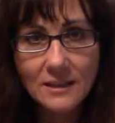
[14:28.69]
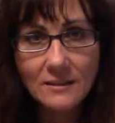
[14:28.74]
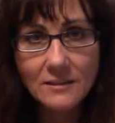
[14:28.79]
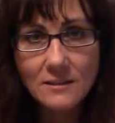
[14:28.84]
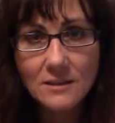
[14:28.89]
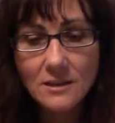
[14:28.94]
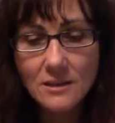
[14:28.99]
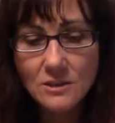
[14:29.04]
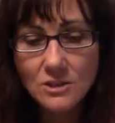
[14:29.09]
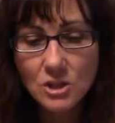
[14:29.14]
And
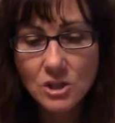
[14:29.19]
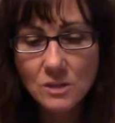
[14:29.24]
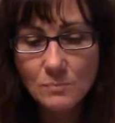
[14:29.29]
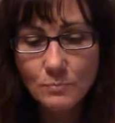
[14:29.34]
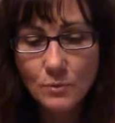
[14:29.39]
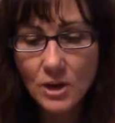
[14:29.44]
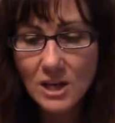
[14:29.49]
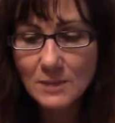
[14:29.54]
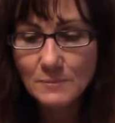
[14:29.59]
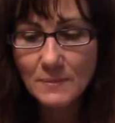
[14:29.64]
it's just
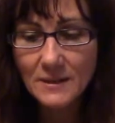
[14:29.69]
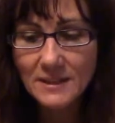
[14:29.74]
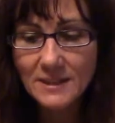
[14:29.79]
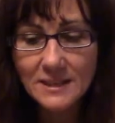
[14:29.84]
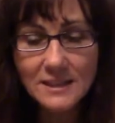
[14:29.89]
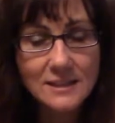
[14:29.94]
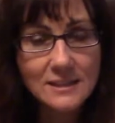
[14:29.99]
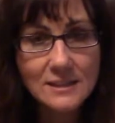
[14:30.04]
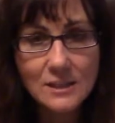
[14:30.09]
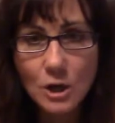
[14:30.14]

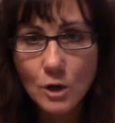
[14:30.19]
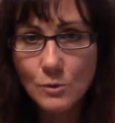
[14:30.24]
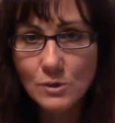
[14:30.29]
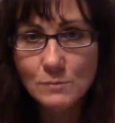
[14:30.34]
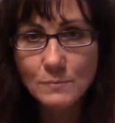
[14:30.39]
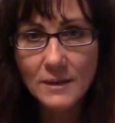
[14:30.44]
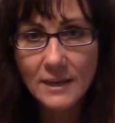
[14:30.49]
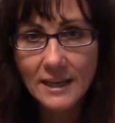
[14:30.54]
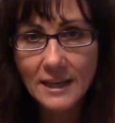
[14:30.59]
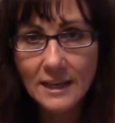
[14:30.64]
prospecting isn't always
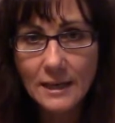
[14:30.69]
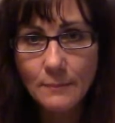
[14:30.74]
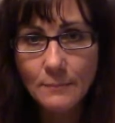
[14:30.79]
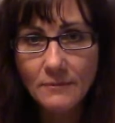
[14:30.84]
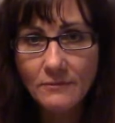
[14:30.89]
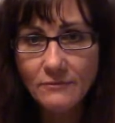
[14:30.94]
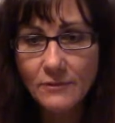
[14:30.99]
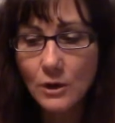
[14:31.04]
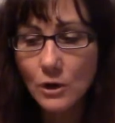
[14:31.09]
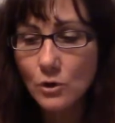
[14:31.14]
picking up
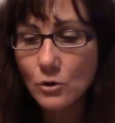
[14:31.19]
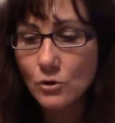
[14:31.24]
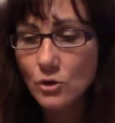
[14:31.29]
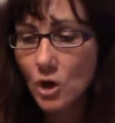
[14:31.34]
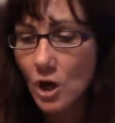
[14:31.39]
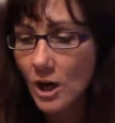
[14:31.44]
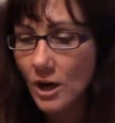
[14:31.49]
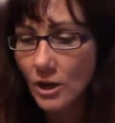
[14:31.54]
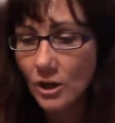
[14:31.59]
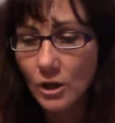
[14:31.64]
a phone,
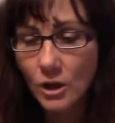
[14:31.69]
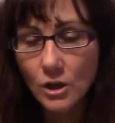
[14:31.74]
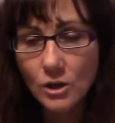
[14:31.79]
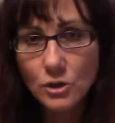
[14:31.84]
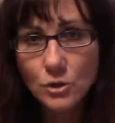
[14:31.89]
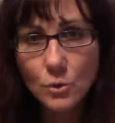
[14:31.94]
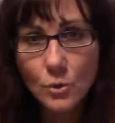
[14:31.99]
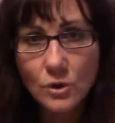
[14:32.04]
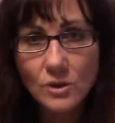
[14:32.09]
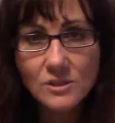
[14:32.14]
knocking
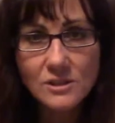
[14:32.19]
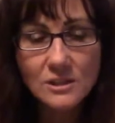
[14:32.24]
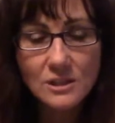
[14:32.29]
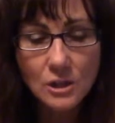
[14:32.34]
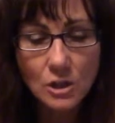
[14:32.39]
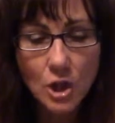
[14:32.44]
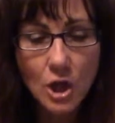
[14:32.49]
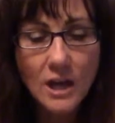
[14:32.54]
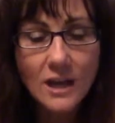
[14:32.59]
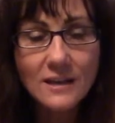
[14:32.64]
on doors. There's a
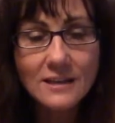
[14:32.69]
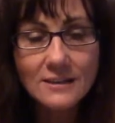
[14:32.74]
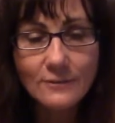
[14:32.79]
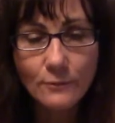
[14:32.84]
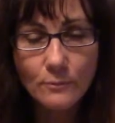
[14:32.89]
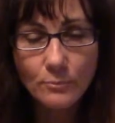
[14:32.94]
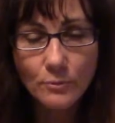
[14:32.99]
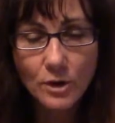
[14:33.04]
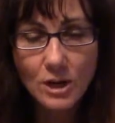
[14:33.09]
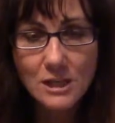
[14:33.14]
lot of
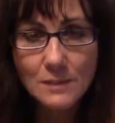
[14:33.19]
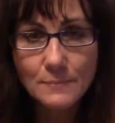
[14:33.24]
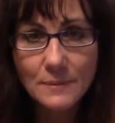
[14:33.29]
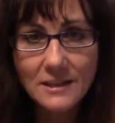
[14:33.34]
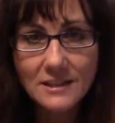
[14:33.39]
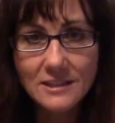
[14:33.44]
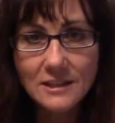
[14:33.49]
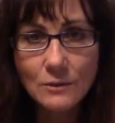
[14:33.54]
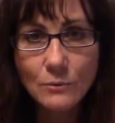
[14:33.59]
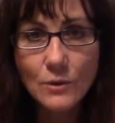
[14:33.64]
different
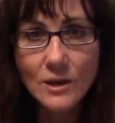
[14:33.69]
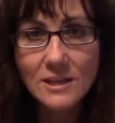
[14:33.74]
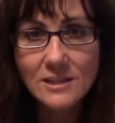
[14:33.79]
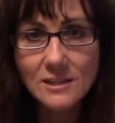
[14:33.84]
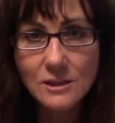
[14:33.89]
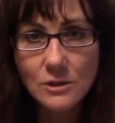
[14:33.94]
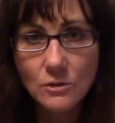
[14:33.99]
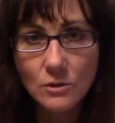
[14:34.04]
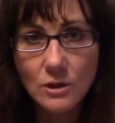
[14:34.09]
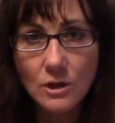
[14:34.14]
prospecting ways
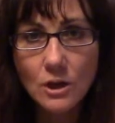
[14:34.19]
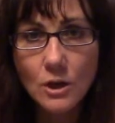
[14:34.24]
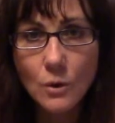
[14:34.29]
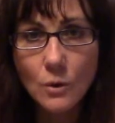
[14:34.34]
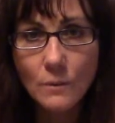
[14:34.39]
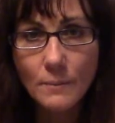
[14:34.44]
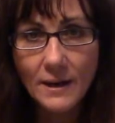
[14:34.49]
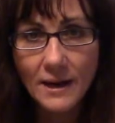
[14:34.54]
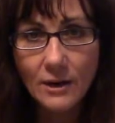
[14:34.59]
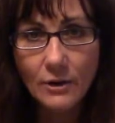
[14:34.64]
that you can
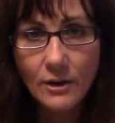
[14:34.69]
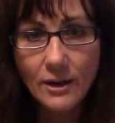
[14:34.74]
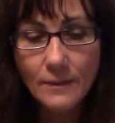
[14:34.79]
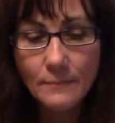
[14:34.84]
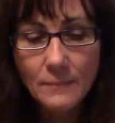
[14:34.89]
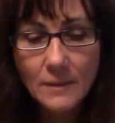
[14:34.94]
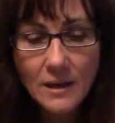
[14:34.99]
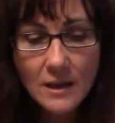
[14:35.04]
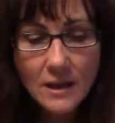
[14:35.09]
go about it.